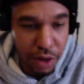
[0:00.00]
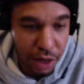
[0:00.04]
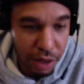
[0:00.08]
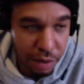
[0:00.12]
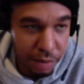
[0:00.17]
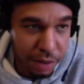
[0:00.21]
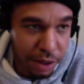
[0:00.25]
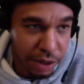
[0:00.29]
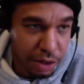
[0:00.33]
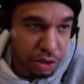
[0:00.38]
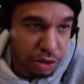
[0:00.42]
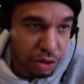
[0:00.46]
got
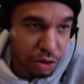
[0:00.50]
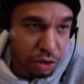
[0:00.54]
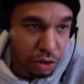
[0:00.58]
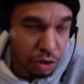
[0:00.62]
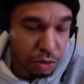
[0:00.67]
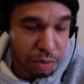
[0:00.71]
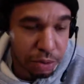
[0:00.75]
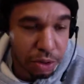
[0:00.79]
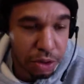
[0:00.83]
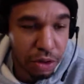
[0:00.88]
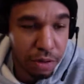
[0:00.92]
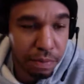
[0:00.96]
to make sure
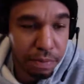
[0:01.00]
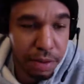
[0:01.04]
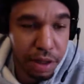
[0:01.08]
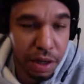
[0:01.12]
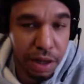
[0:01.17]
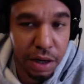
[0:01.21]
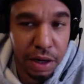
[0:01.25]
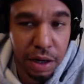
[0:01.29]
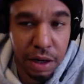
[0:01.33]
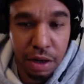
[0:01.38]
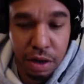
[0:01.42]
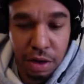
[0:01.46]
you put the
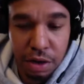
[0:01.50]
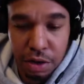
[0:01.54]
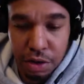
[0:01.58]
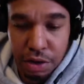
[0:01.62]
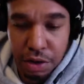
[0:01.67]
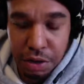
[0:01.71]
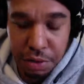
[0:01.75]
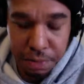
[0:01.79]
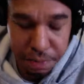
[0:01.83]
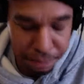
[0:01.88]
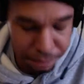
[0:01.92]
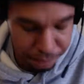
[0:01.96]
bid in
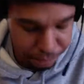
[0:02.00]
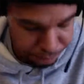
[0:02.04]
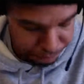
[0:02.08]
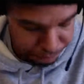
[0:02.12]
early.